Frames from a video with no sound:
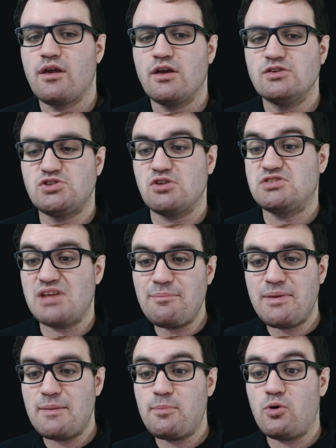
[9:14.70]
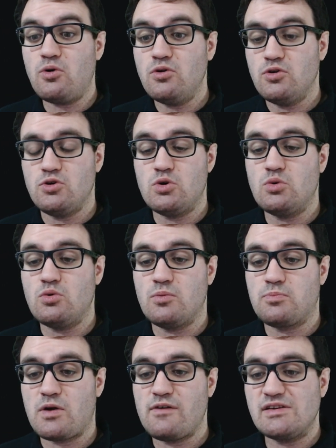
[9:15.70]
So some people who
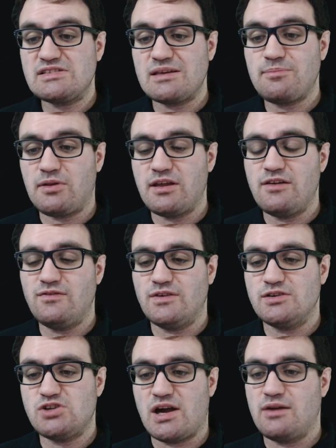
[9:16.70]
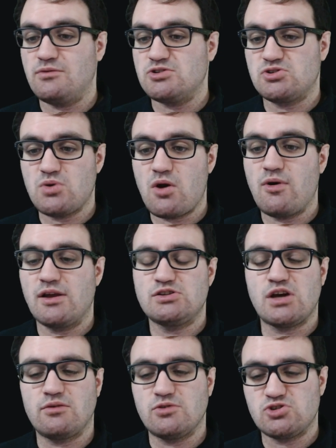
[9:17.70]
previously believed China was growing,
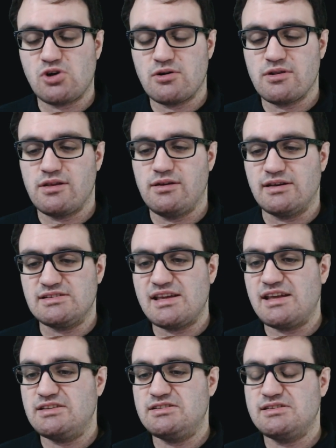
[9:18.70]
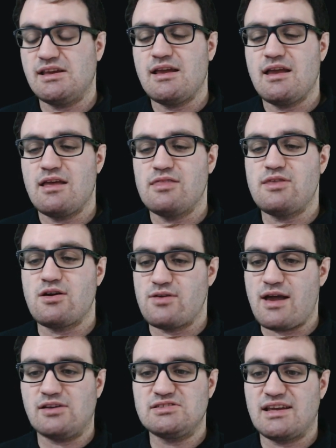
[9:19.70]
China was stronger than the United States, they're
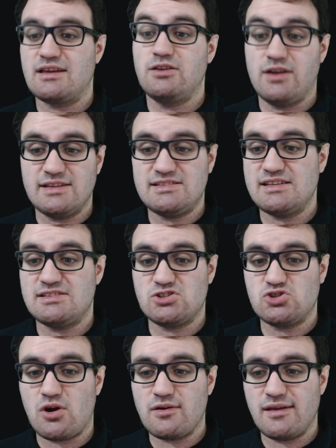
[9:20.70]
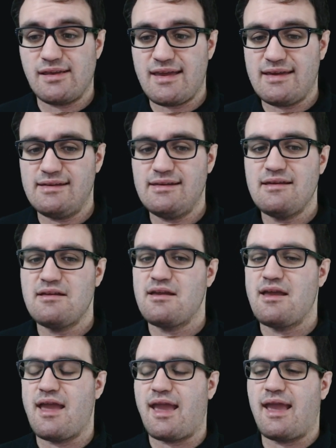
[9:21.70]
now saying the United States is strong again.
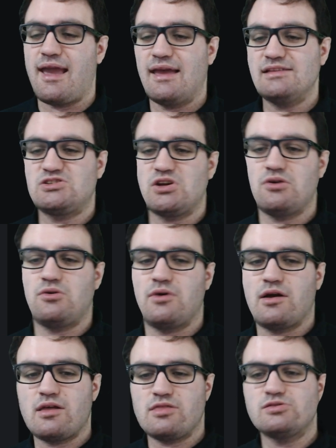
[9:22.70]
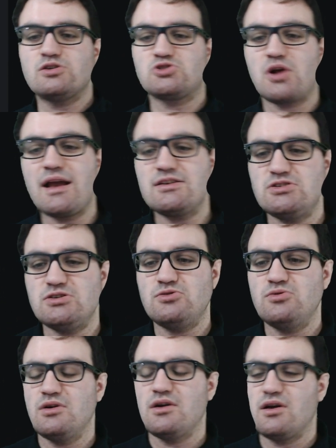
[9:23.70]
And so they're trying to